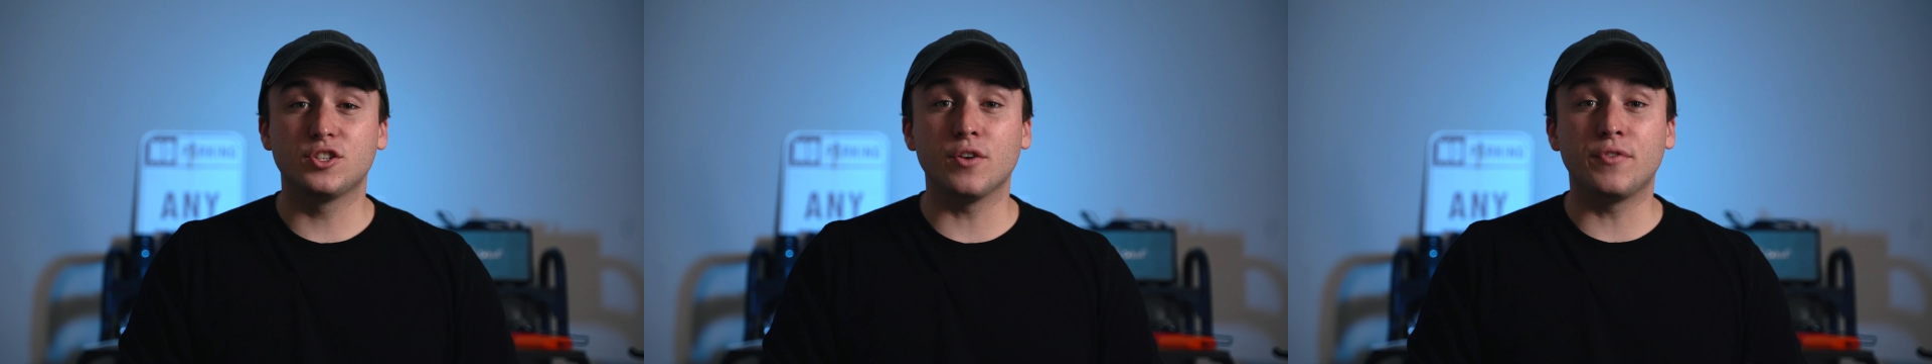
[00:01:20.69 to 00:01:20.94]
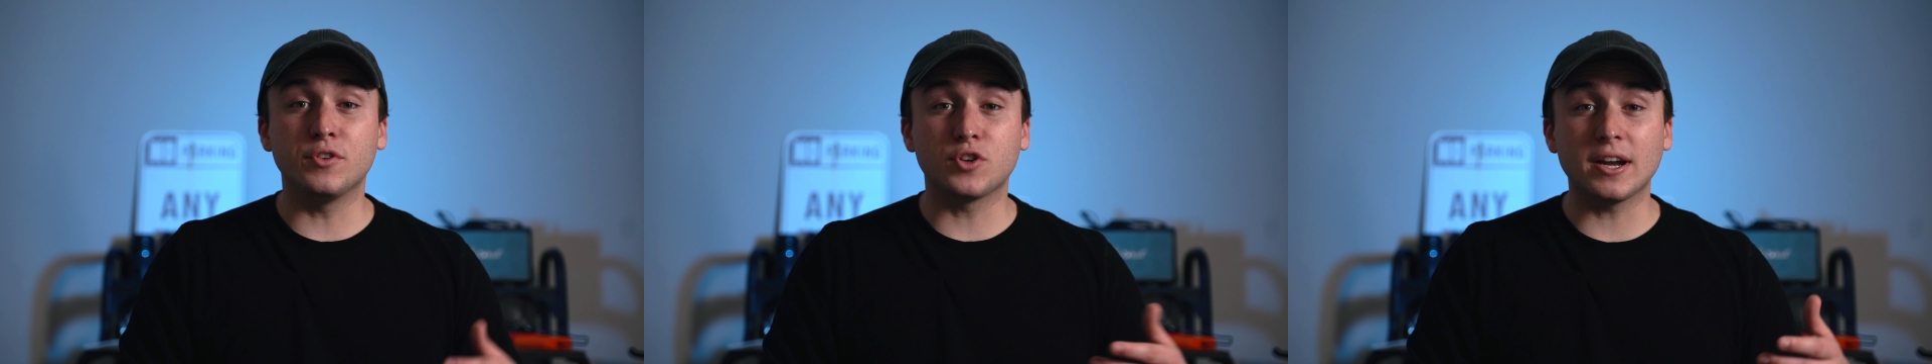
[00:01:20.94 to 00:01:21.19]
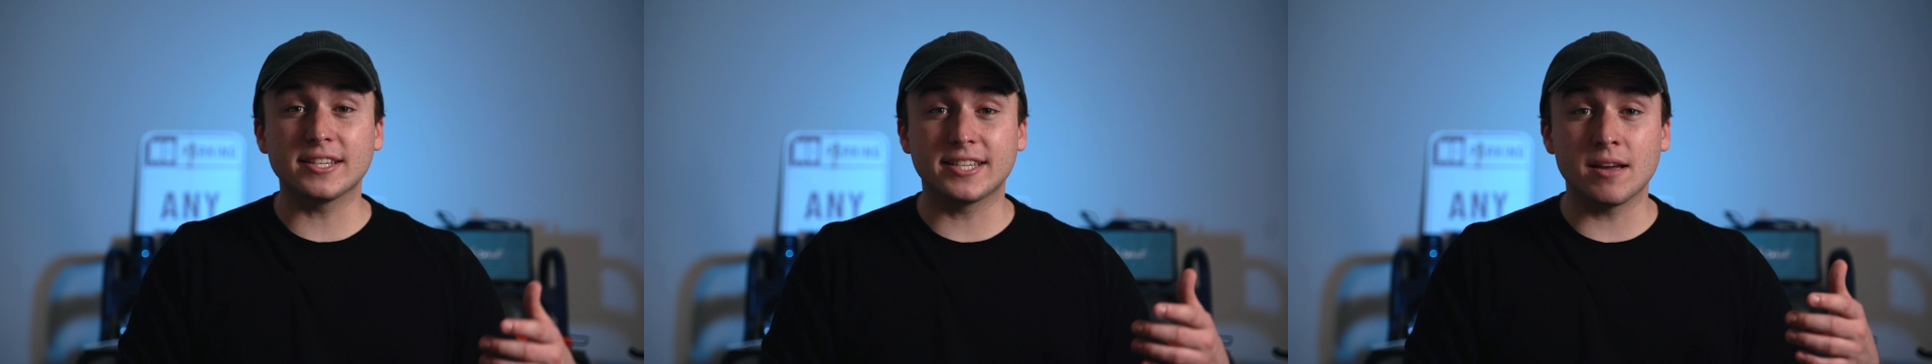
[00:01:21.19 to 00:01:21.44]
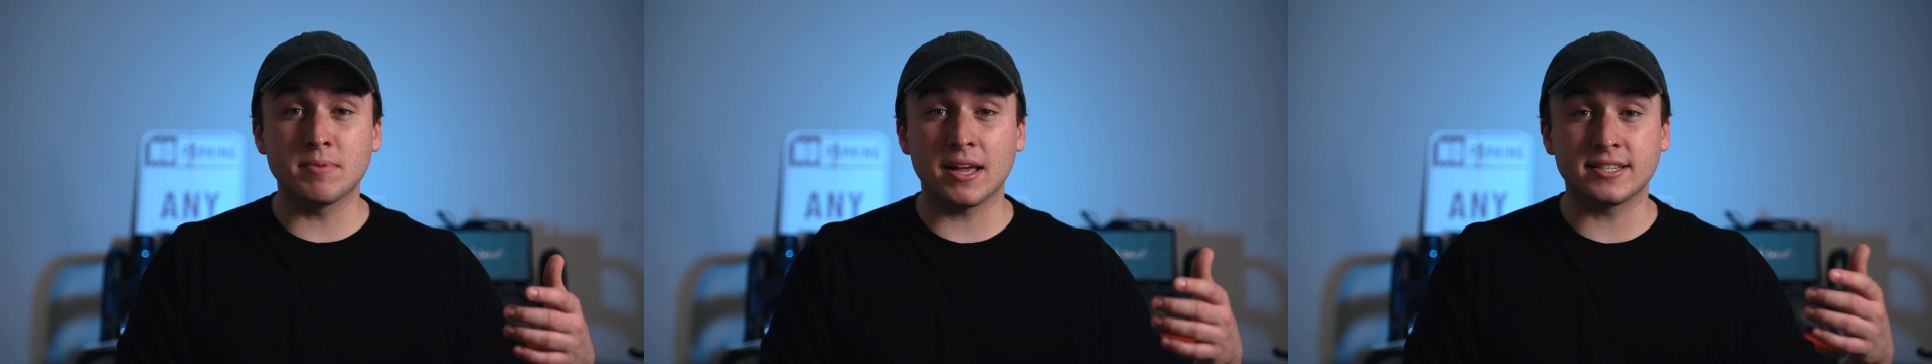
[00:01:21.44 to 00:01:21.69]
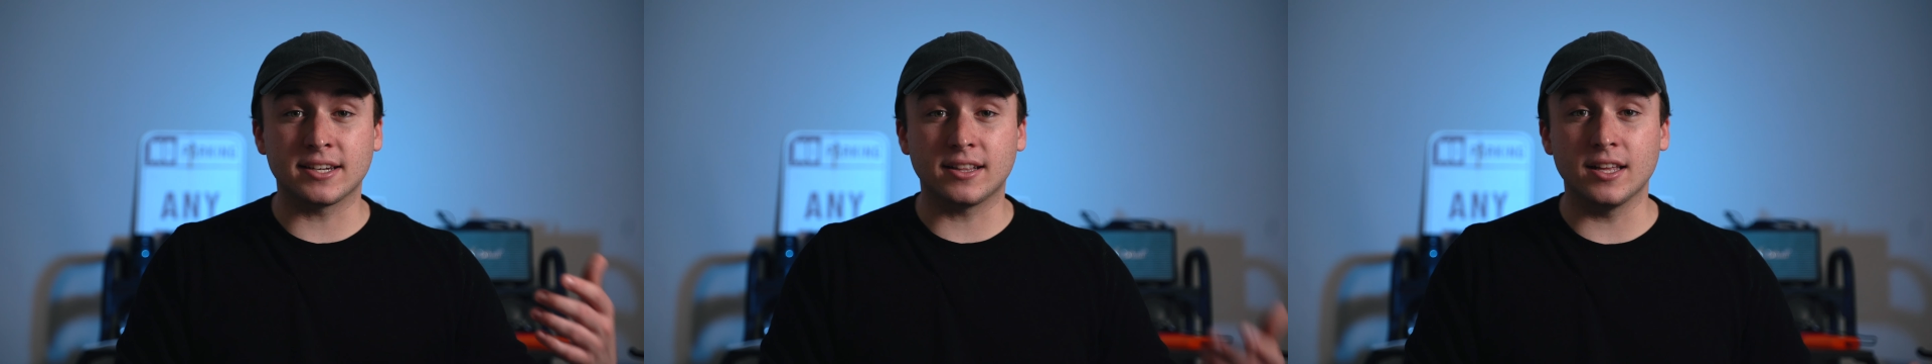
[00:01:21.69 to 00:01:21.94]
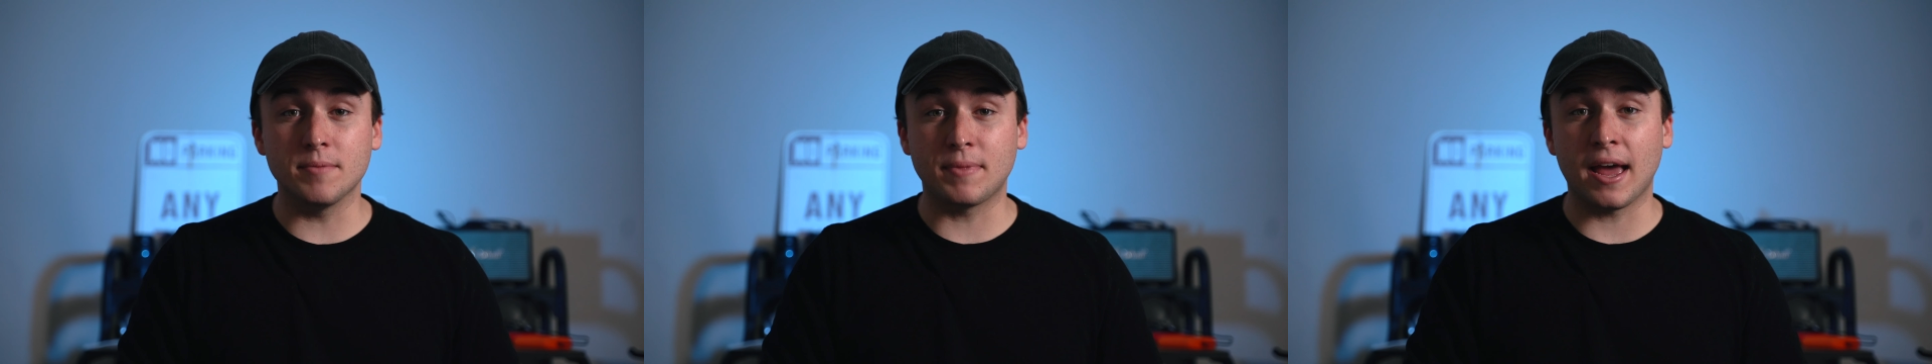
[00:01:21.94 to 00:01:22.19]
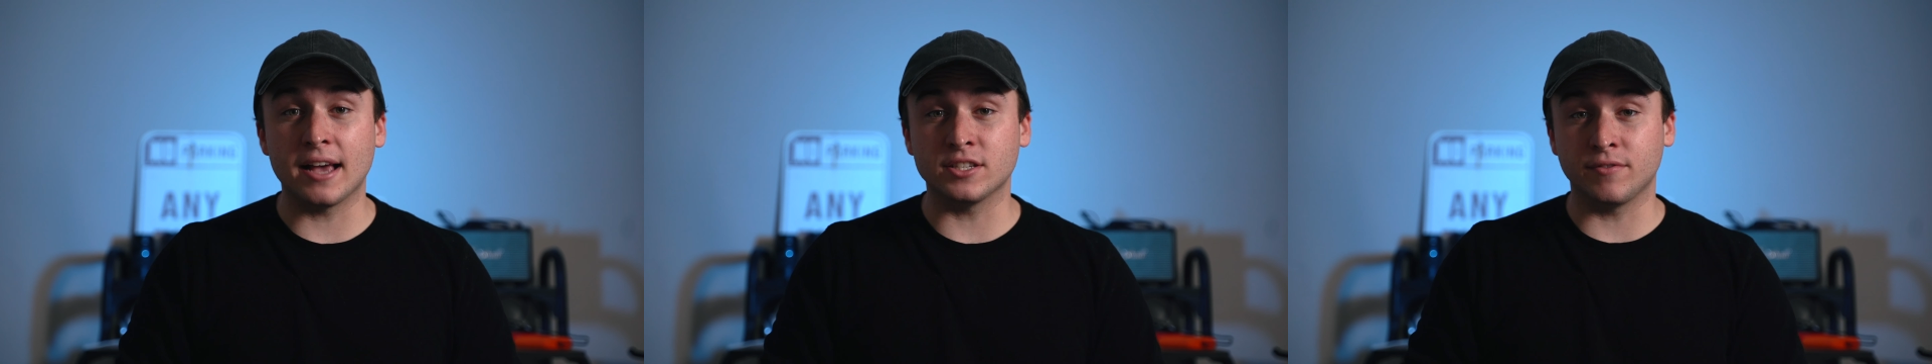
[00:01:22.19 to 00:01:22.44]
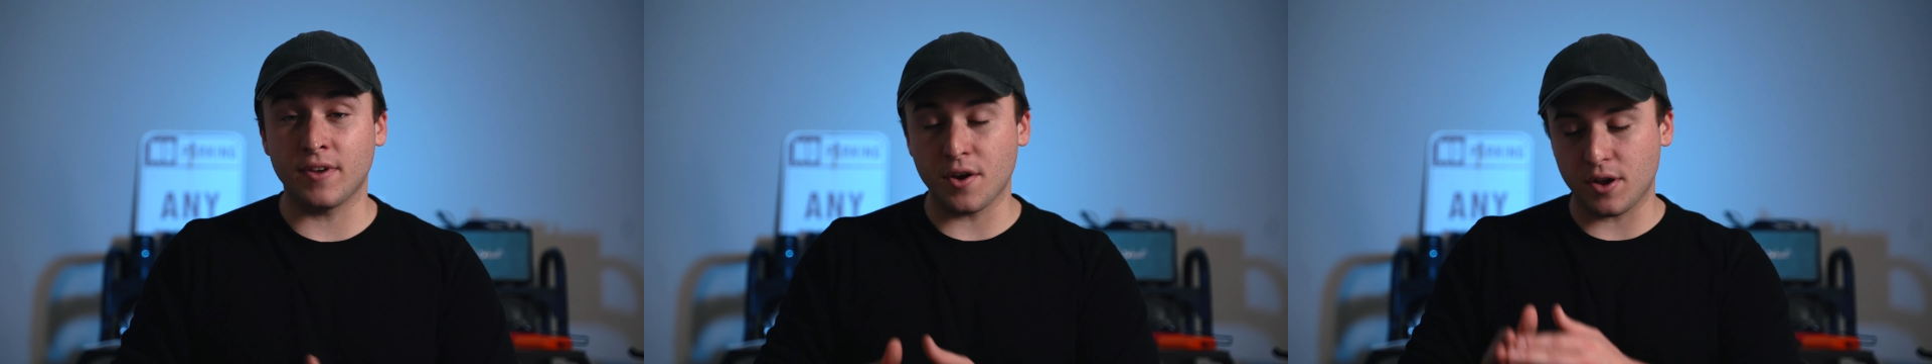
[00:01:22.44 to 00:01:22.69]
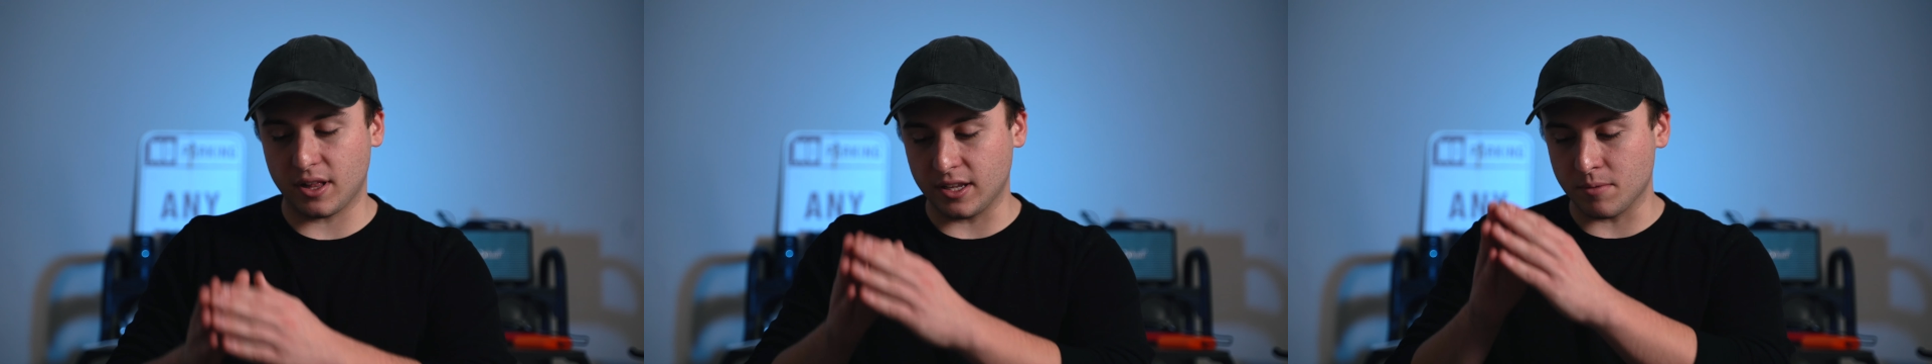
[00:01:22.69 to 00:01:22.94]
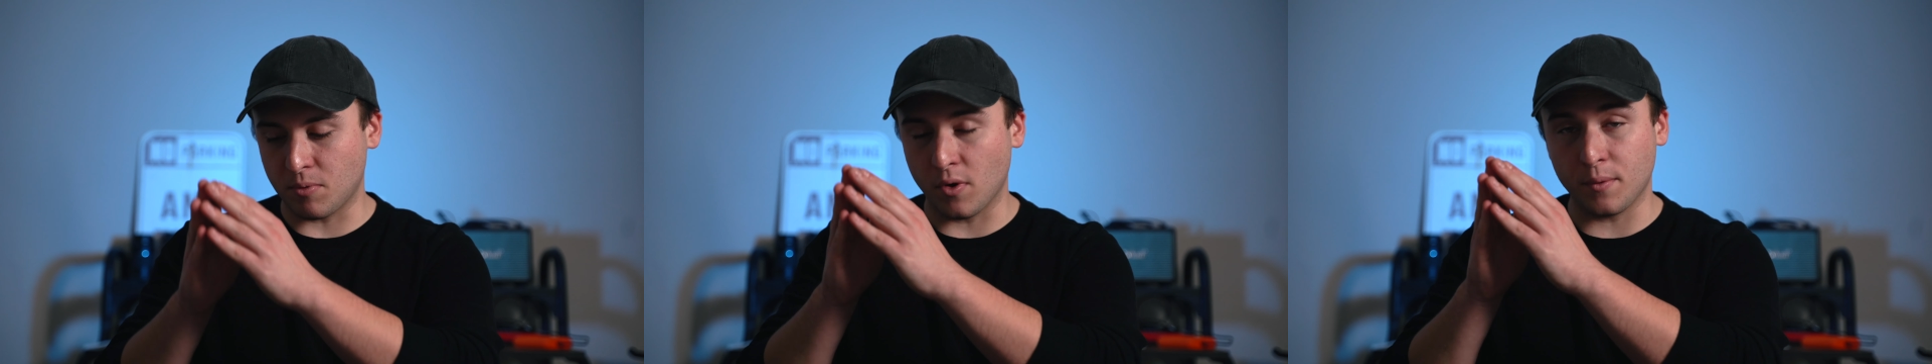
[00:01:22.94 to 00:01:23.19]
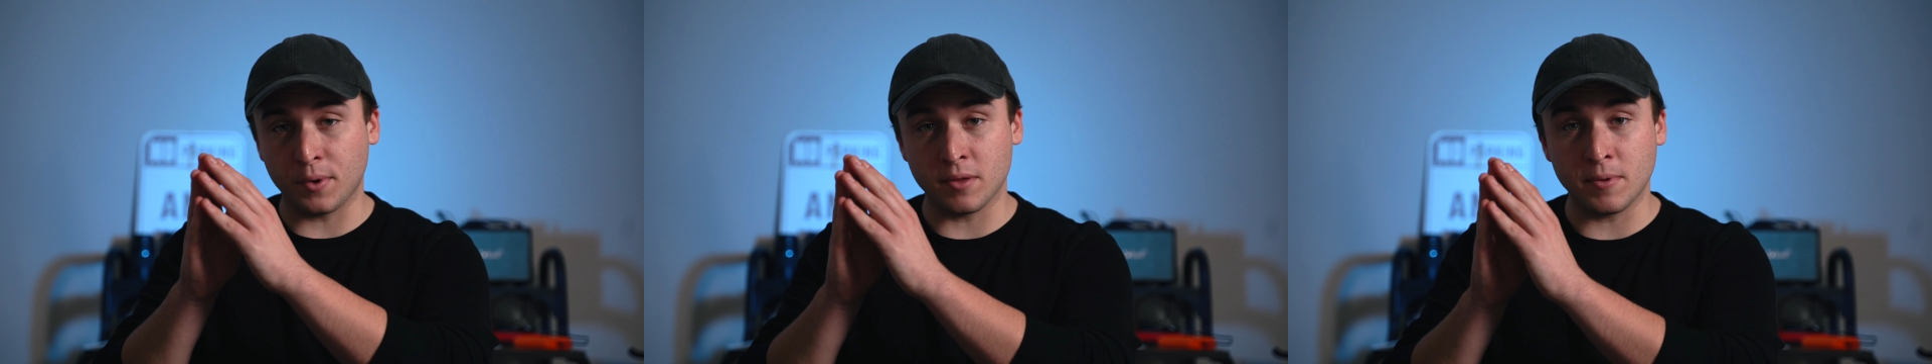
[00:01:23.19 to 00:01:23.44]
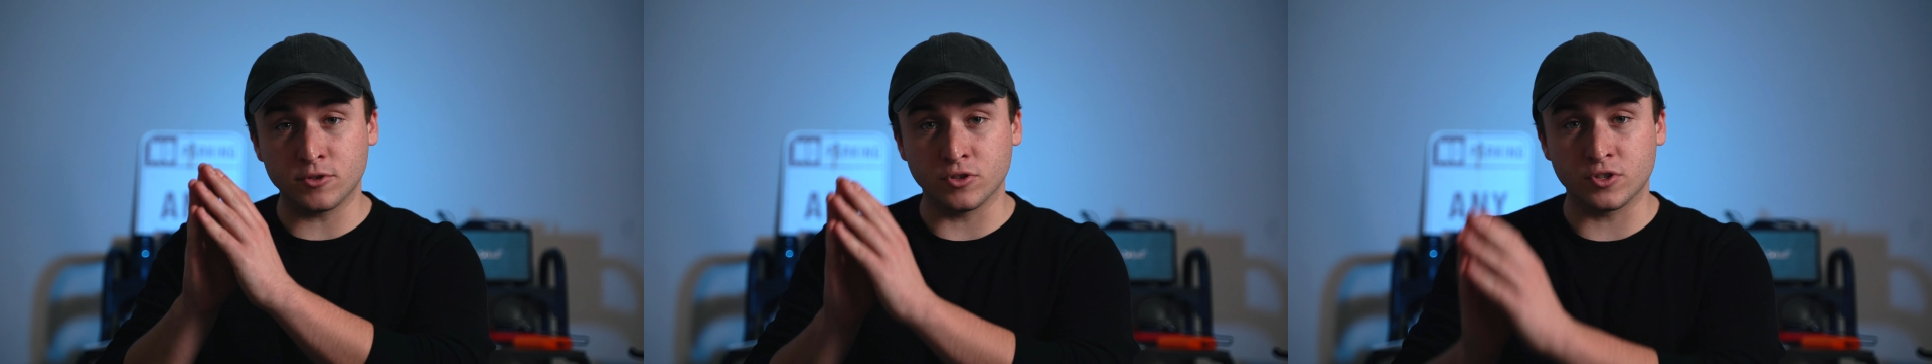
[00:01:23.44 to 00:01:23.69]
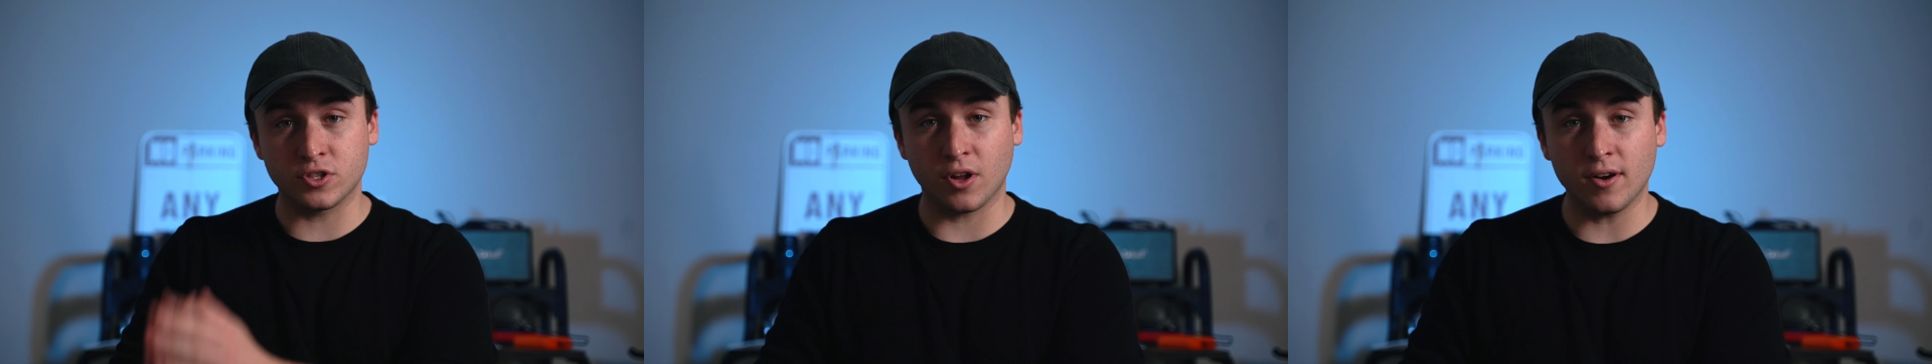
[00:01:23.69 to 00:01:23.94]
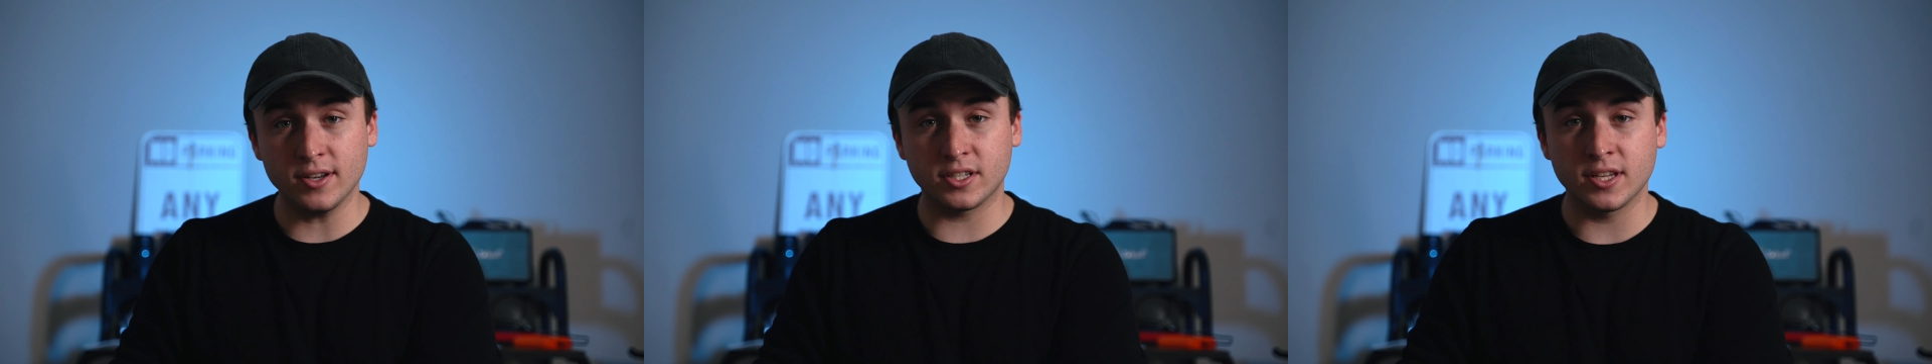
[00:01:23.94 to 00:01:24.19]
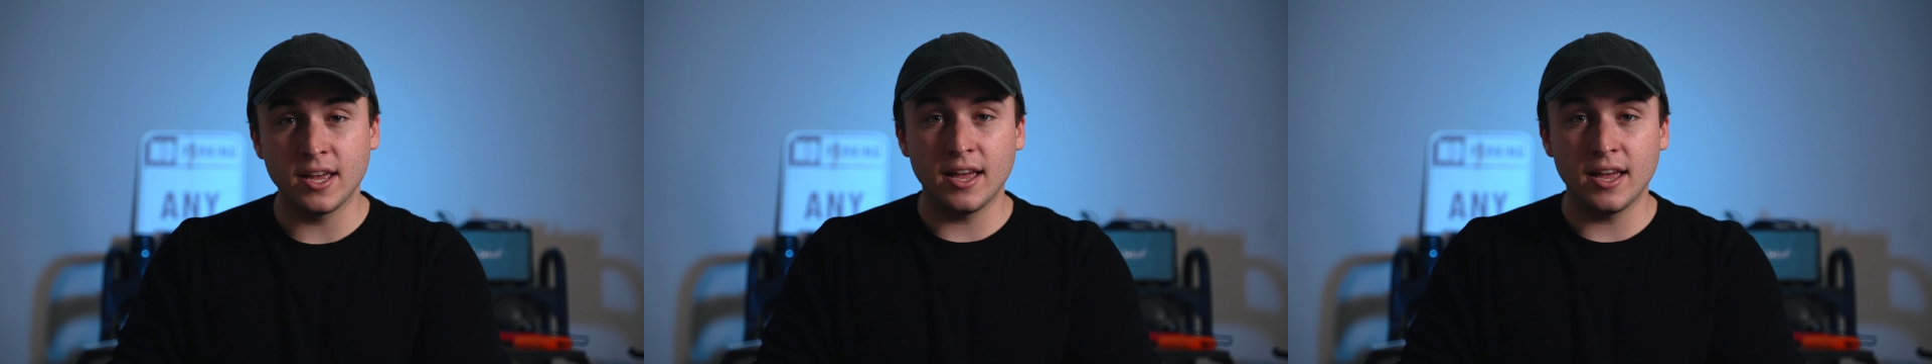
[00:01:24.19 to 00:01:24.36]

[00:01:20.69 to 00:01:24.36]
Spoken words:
So if you try to stabilize a clip that has a very clear point where the motion starts,